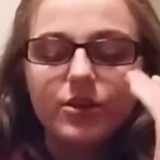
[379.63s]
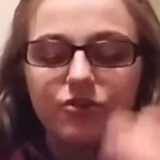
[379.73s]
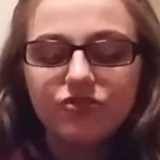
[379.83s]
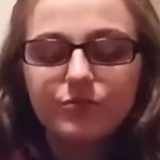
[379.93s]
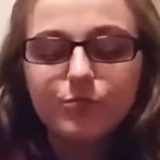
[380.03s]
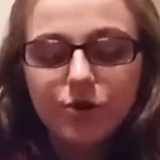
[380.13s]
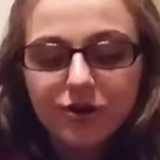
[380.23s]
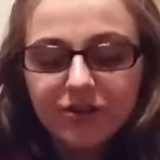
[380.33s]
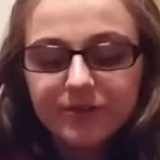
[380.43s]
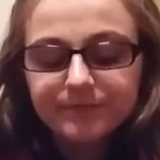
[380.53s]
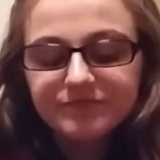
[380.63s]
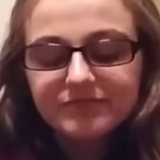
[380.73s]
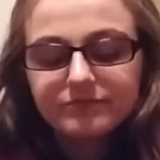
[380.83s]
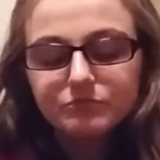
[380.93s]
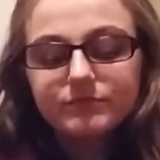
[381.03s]
to work
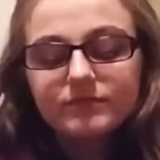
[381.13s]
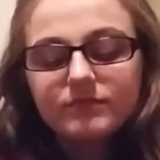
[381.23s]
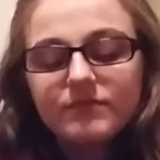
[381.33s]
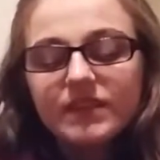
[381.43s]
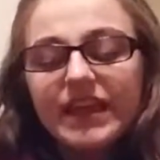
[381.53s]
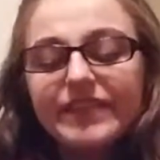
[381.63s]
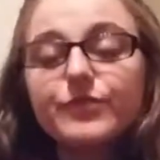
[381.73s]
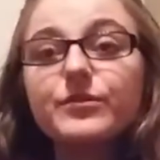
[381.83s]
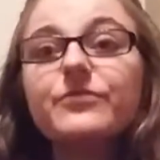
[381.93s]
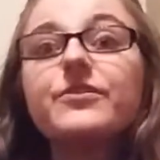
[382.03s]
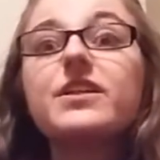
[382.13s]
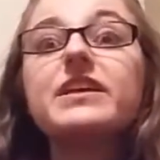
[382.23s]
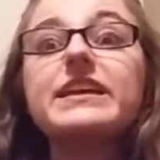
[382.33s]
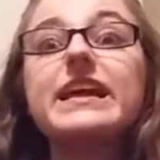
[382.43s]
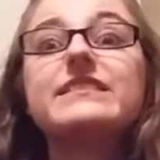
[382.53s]
and then refill
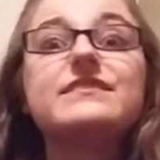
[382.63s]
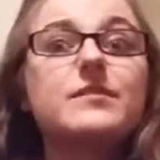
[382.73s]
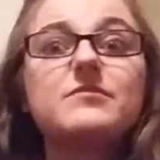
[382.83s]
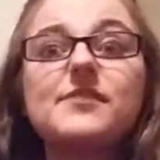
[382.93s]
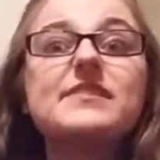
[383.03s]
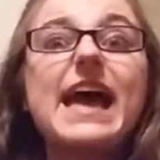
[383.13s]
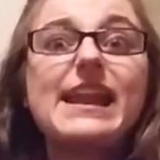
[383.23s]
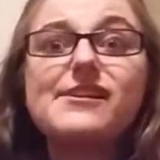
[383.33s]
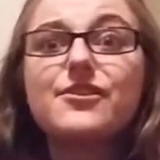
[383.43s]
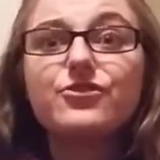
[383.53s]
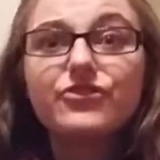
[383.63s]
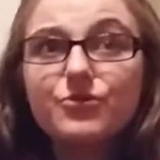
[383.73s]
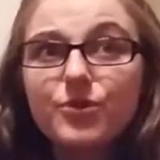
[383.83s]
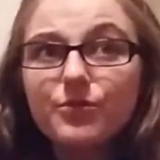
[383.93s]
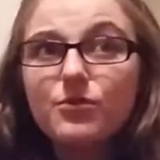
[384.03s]
it and sometimes add another
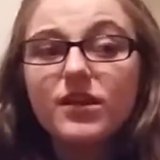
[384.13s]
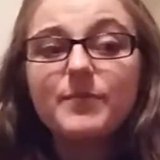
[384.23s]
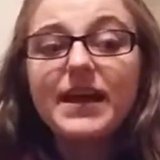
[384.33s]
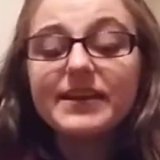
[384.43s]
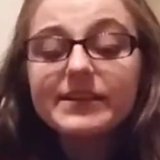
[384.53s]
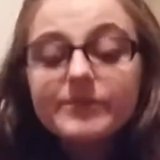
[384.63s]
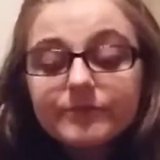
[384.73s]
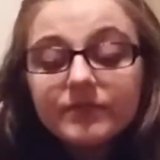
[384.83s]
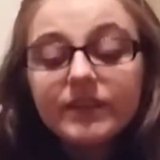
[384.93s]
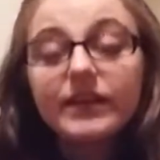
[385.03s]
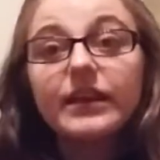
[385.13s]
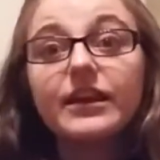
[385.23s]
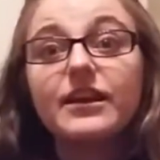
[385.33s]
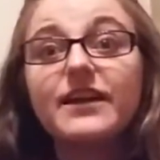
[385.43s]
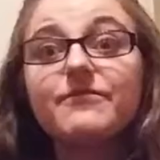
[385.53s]
squirt while I'm at it. And
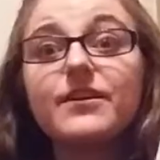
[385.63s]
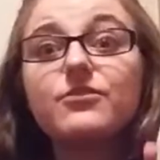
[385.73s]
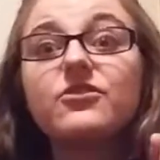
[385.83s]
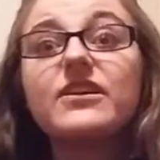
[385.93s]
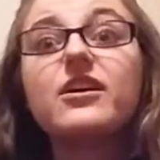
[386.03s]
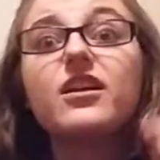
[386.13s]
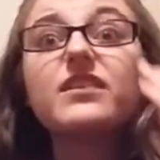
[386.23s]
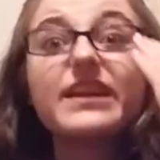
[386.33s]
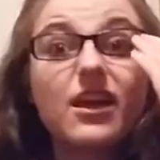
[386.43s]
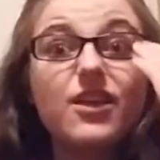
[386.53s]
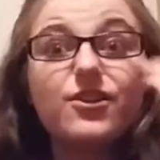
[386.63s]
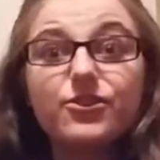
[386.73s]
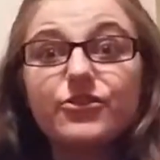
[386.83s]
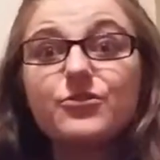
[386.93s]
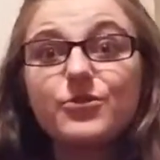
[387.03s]
I found that unlike other
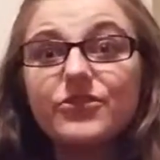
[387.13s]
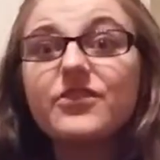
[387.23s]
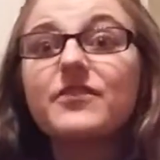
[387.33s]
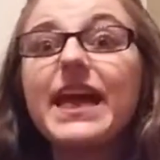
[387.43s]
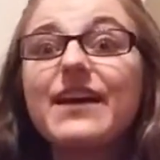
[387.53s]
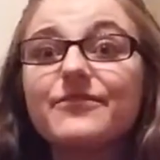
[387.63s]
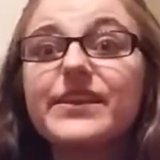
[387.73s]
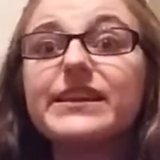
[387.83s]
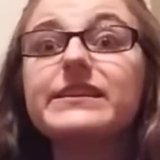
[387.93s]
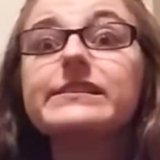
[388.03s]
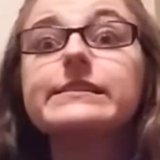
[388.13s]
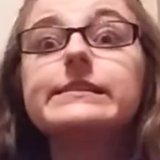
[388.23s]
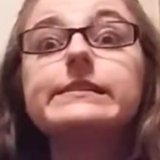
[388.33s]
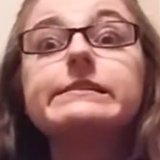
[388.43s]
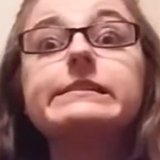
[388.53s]
sources of caffeine,
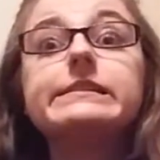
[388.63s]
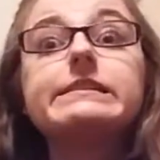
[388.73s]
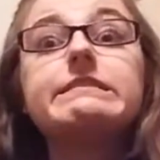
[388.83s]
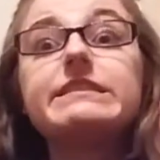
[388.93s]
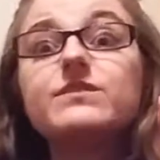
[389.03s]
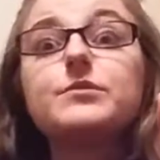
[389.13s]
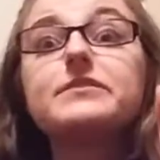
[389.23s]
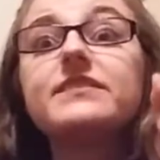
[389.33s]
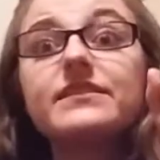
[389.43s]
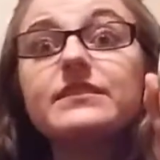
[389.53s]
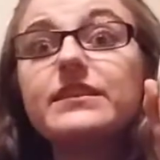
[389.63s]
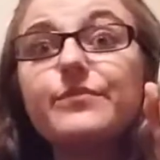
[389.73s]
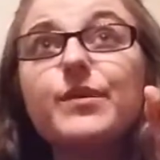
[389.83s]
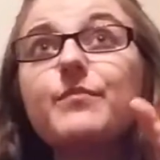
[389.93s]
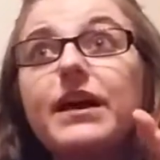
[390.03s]
this one doesn't give
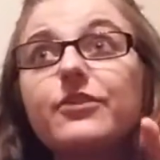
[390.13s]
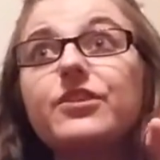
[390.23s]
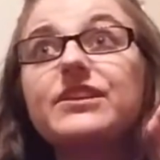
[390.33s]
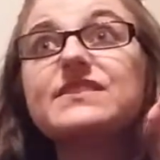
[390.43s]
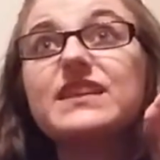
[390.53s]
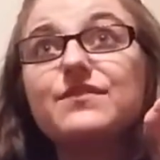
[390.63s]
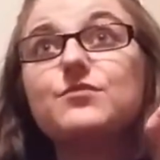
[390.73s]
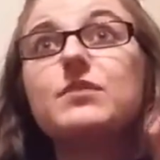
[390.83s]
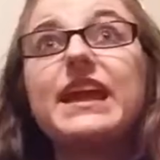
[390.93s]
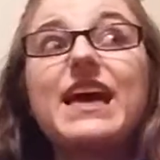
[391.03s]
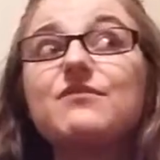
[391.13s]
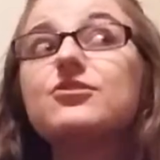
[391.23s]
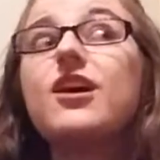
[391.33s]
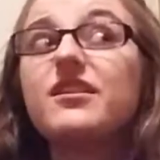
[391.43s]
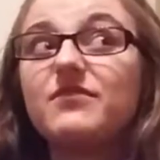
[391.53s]
me migraines even when I have a
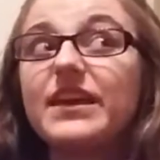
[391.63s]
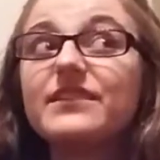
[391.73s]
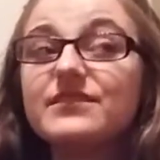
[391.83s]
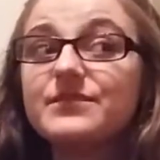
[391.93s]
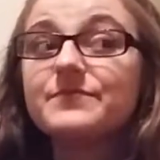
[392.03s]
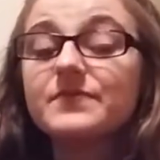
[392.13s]
lot of it.